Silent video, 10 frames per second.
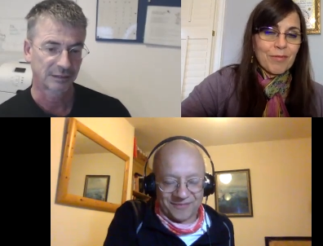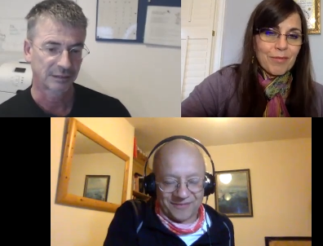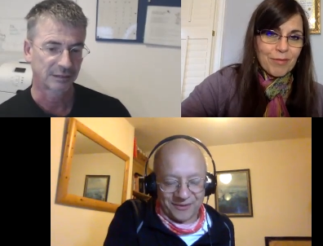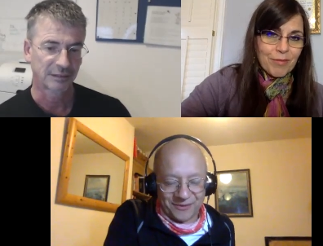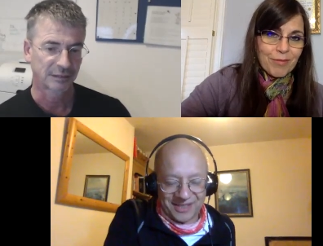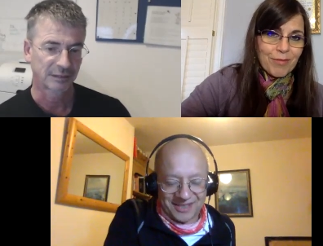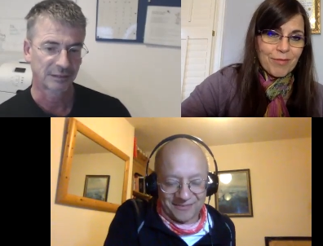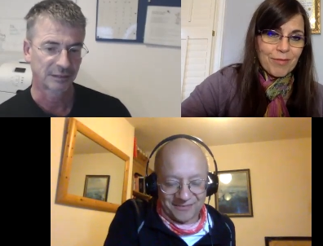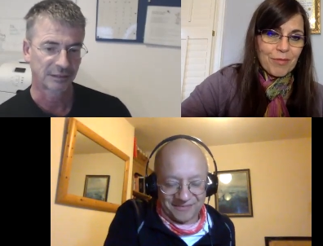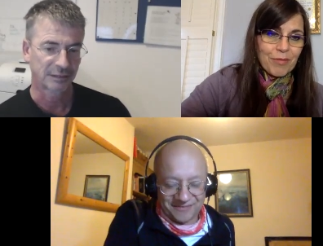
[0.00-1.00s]
Speaker 1: the
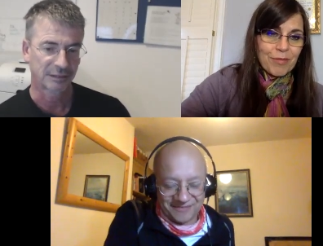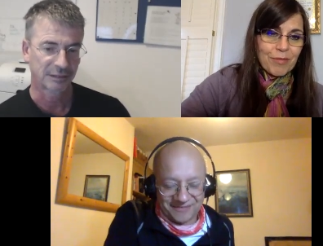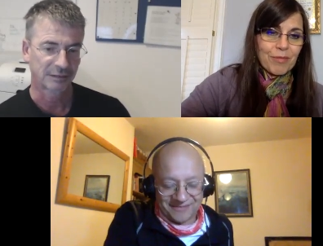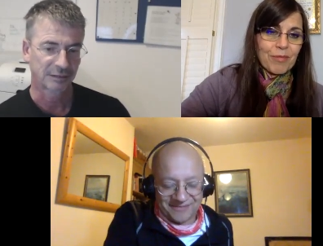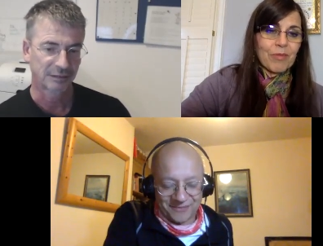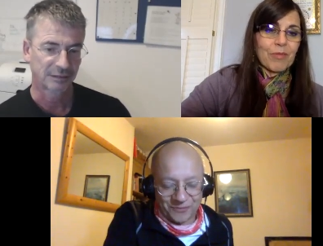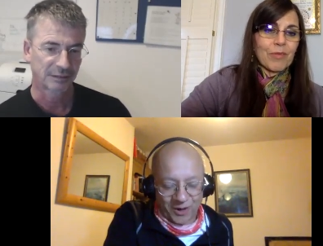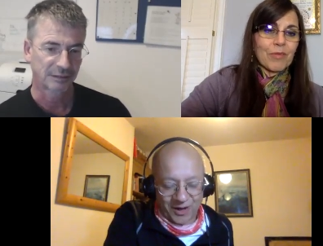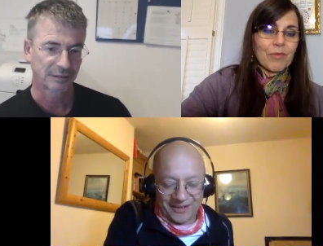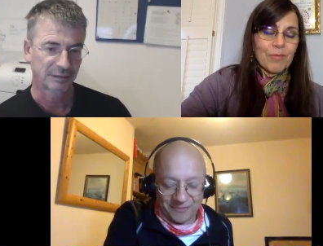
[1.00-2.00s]
reason
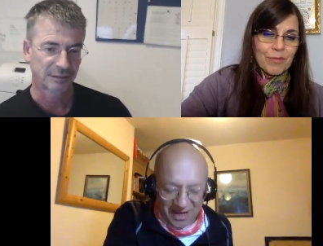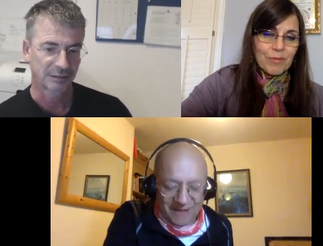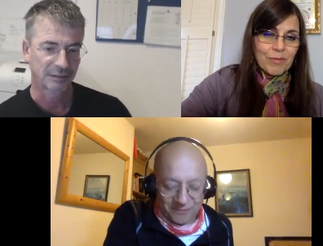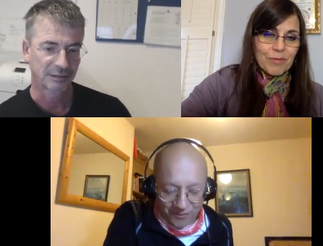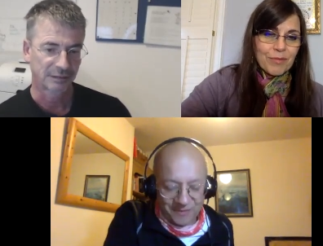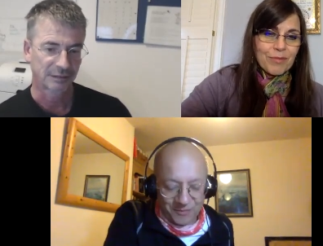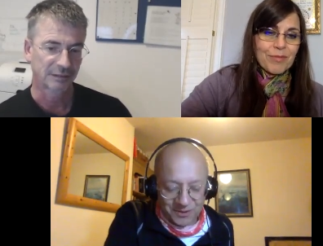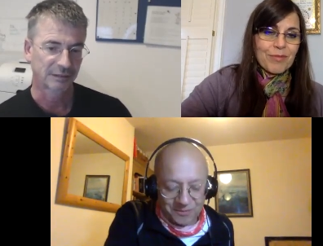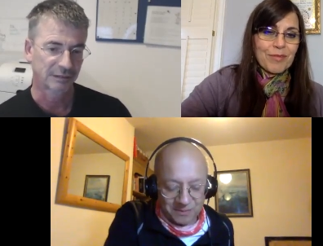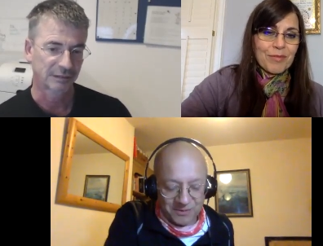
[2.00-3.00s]
why yeah why most
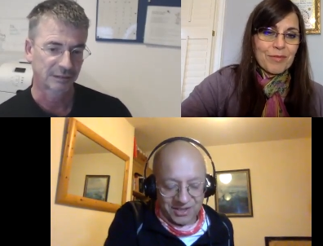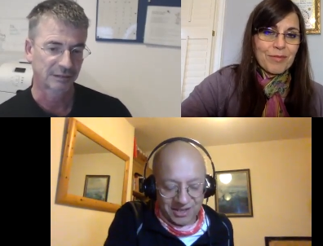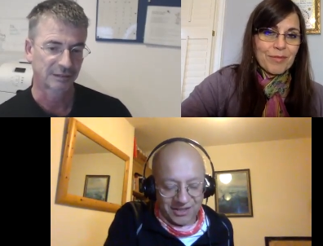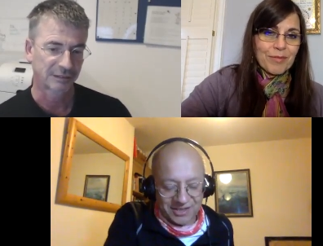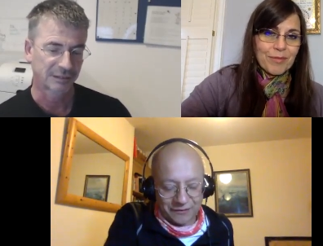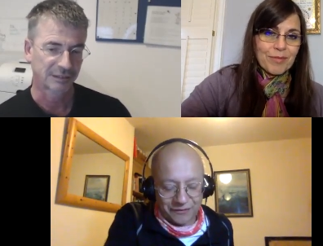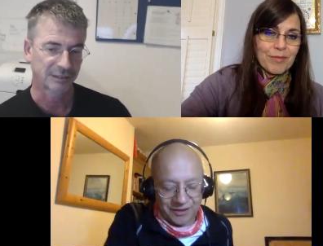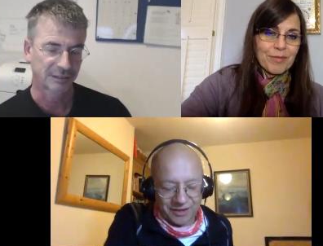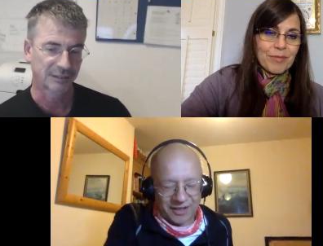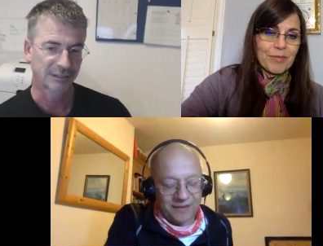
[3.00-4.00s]
people start suffering
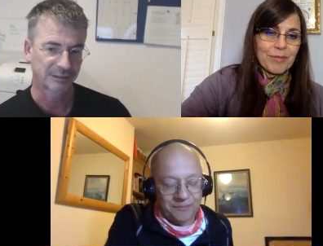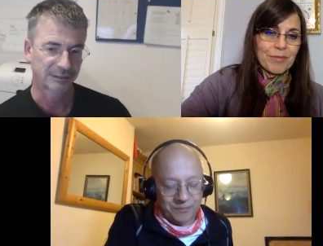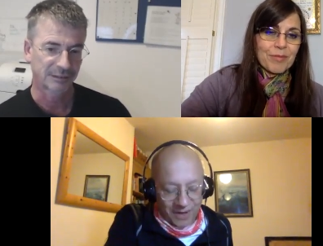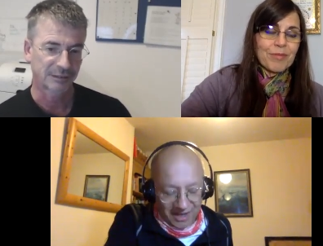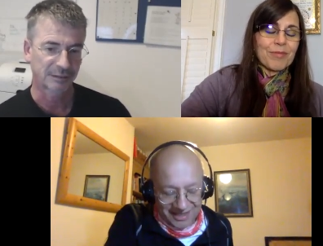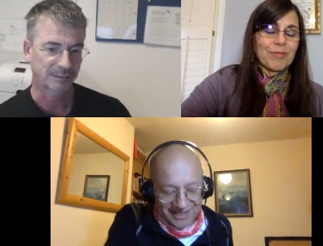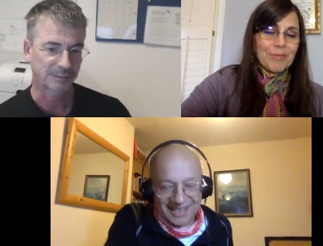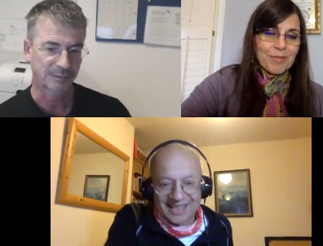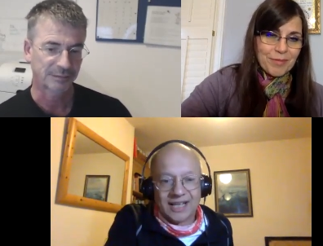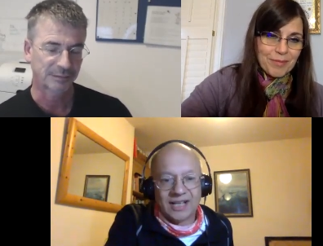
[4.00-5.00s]
uh, practice
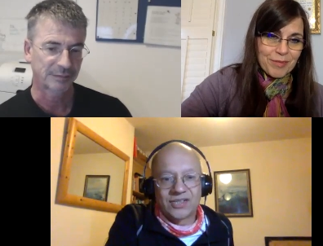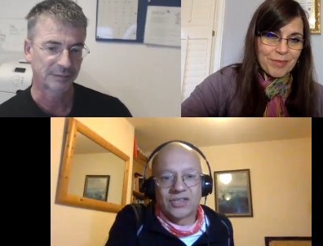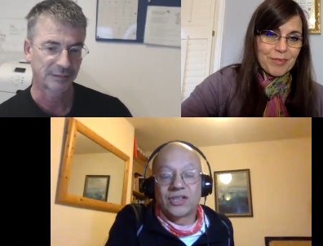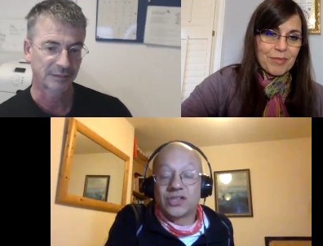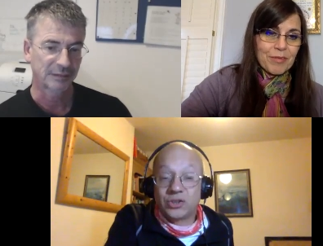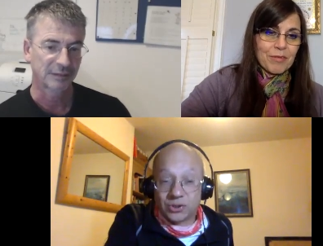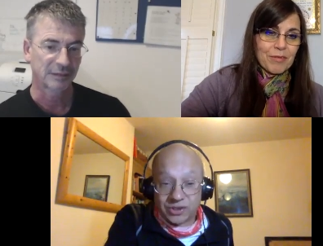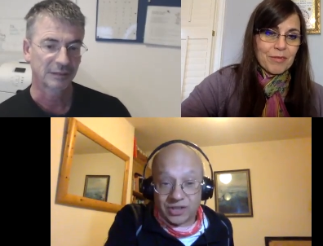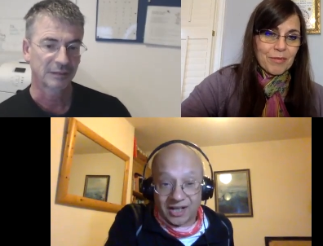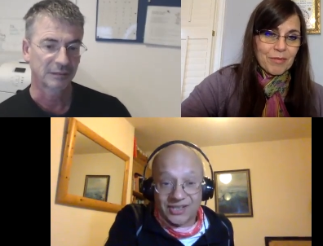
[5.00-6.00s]
is
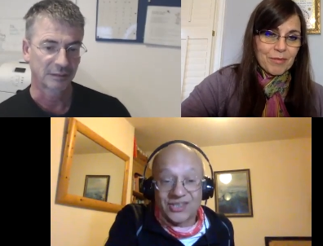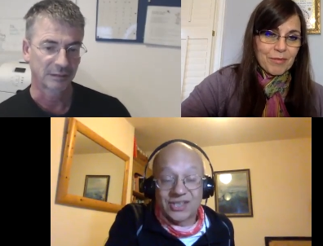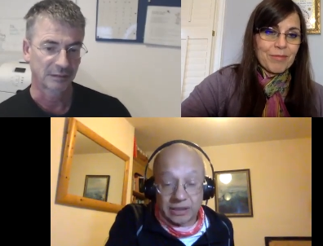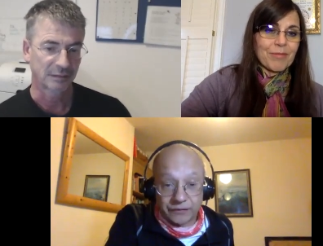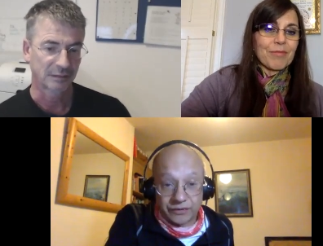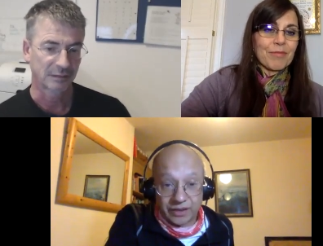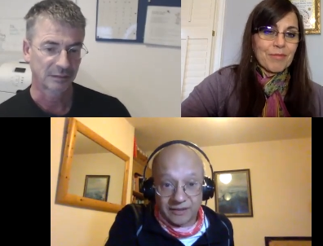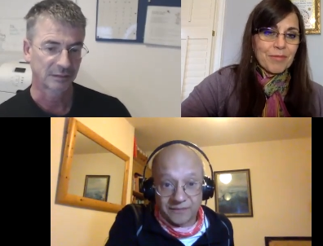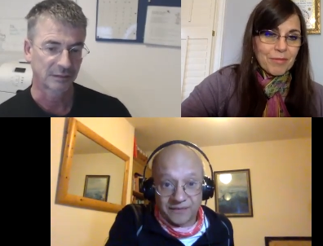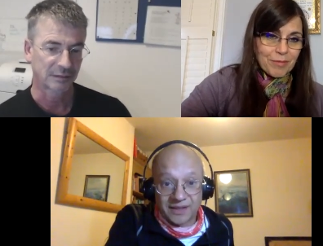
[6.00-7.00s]
dukkha suffering
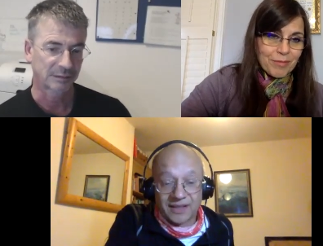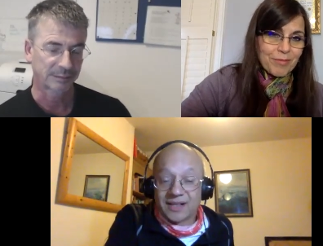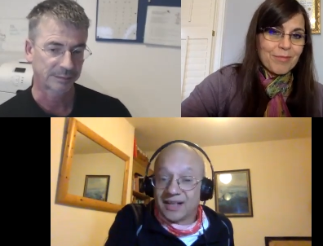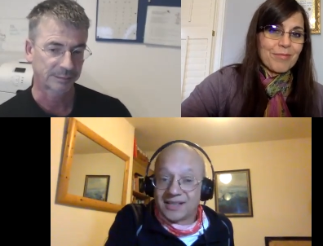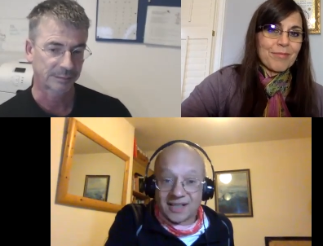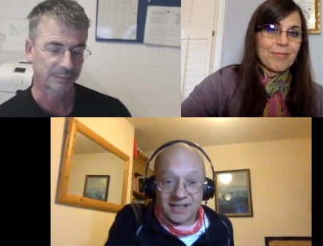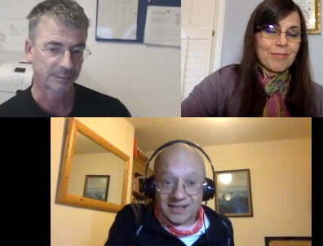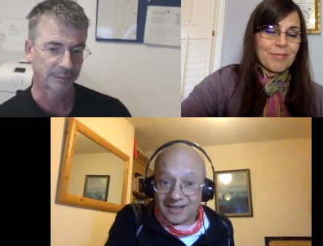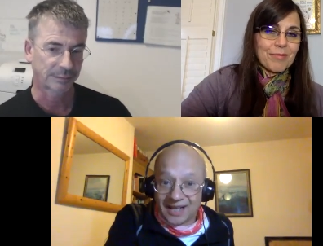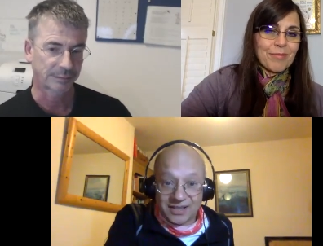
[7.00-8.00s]
it says
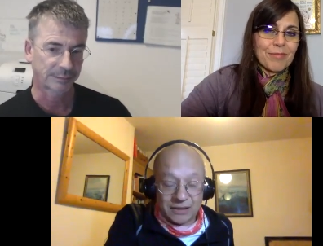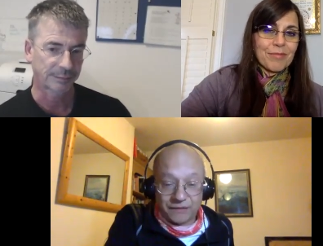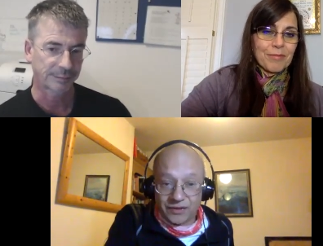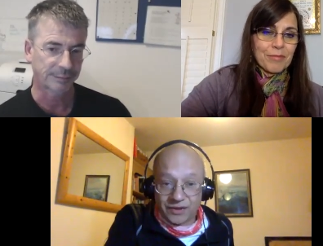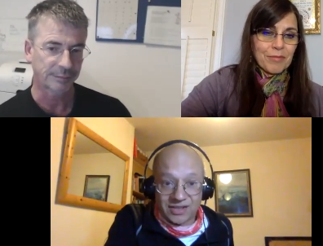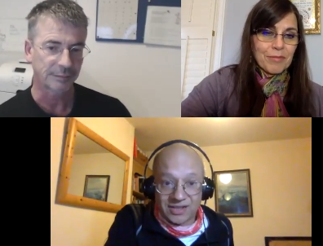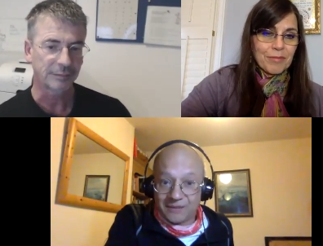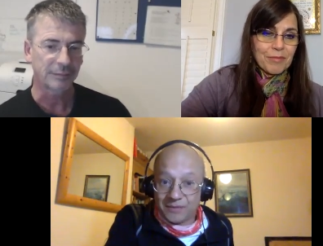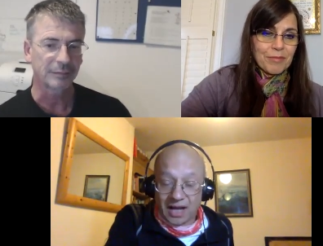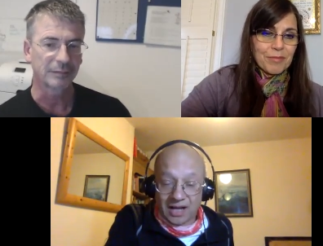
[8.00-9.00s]
that's the first step
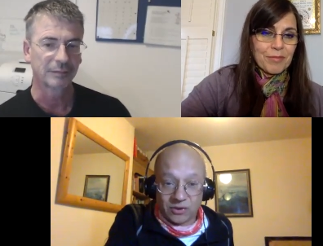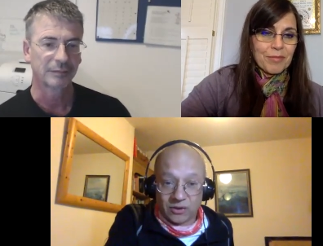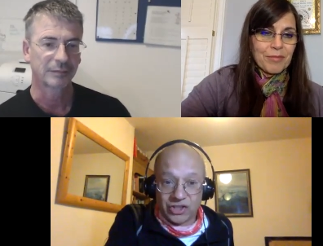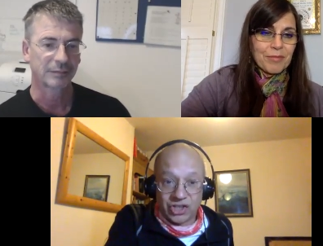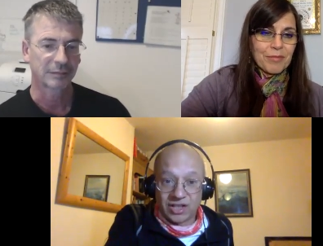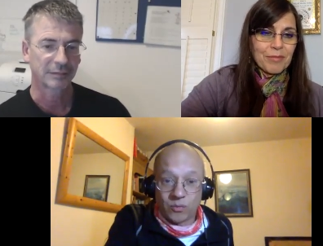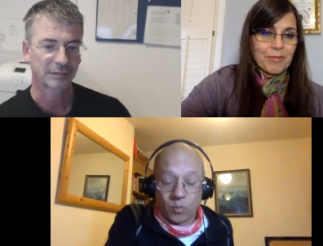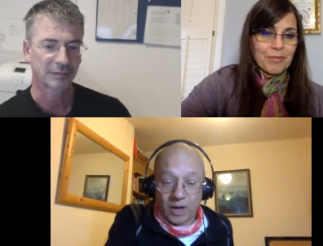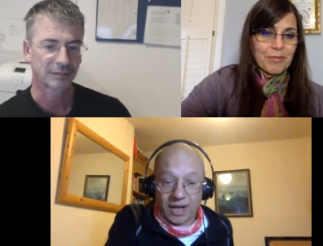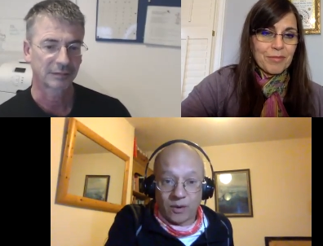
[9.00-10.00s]
acknowledging where